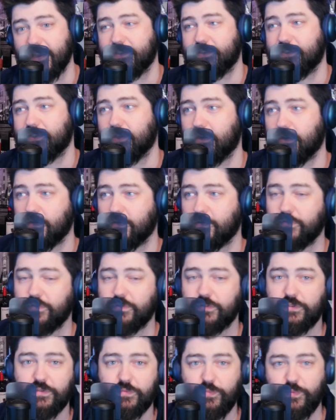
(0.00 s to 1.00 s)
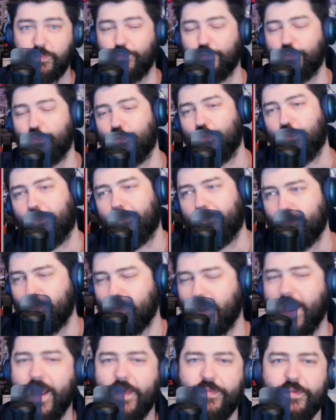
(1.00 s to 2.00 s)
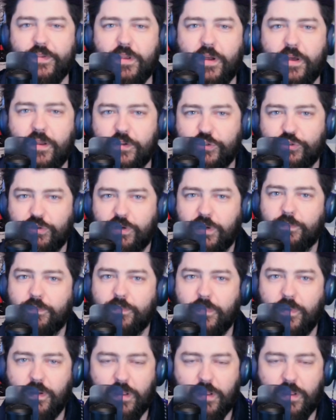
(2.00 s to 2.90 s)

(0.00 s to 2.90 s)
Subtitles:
So we have the Donald Trump